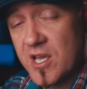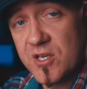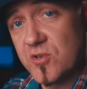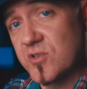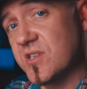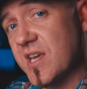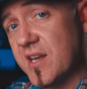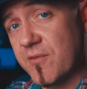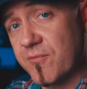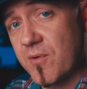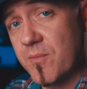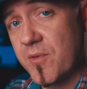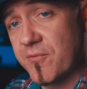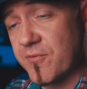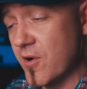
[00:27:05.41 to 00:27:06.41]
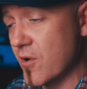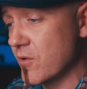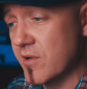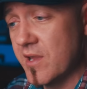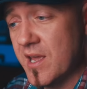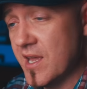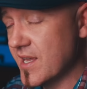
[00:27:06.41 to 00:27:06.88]
You set it from the
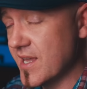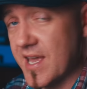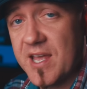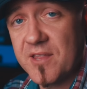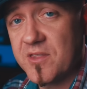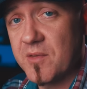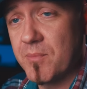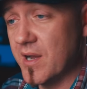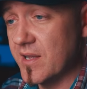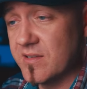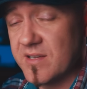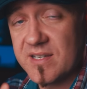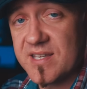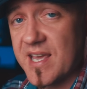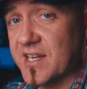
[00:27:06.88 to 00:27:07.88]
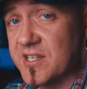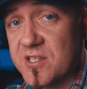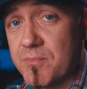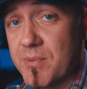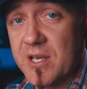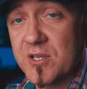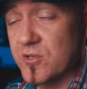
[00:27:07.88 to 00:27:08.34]
phone, you hit the button, it takes the
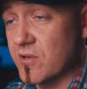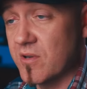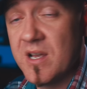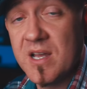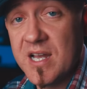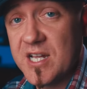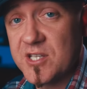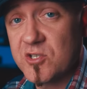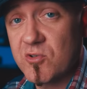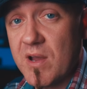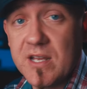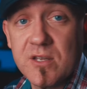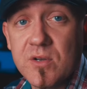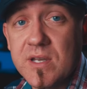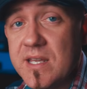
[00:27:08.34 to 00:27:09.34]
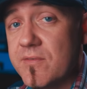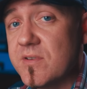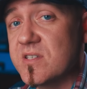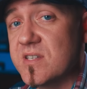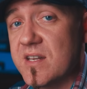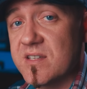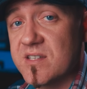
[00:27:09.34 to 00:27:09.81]
picture. It's great. You can even
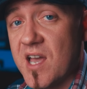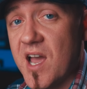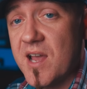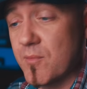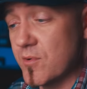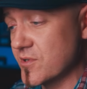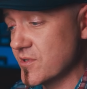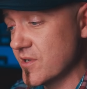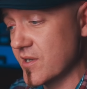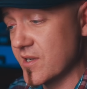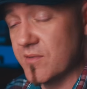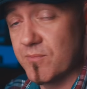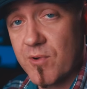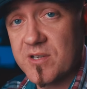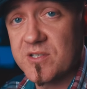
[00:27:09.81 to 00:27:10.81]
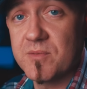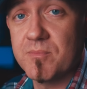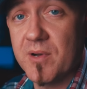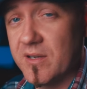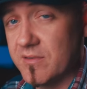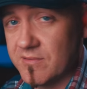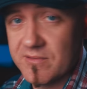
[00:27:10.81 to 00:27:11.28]
set a timer so you can press the
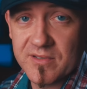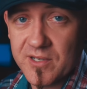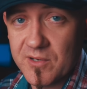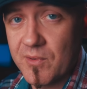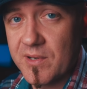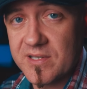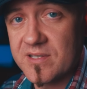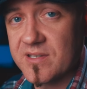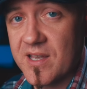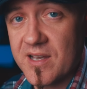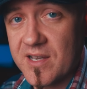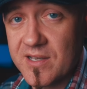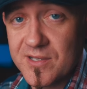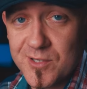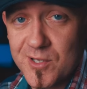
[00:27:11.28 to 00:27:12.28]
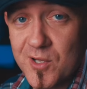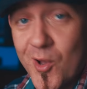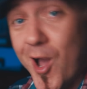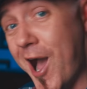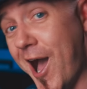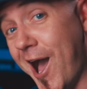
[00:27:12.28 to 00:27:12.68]
button, you know, wait seconds, you know.